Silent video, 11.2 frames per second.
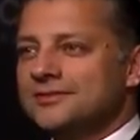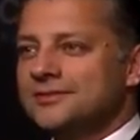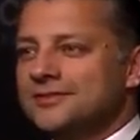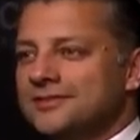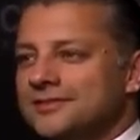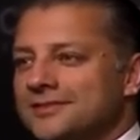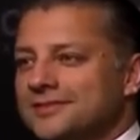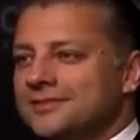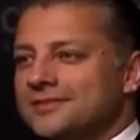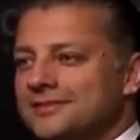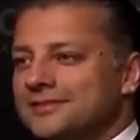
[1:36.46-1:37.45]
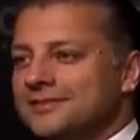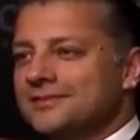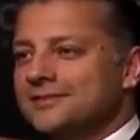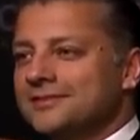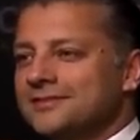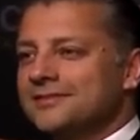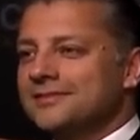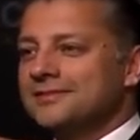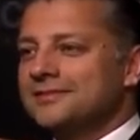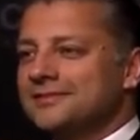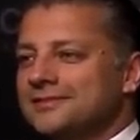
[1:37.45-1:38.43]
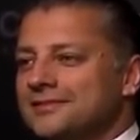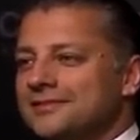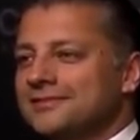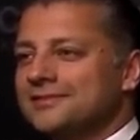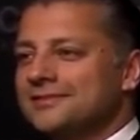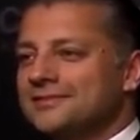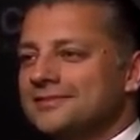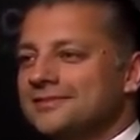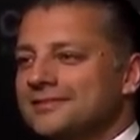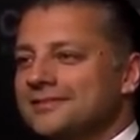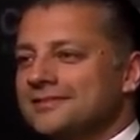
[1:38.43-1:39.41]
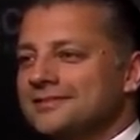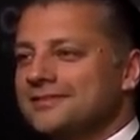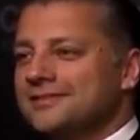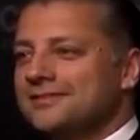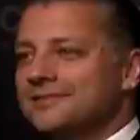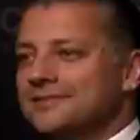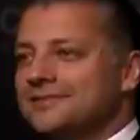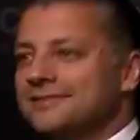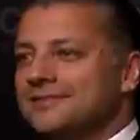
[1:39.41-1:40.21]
(silent)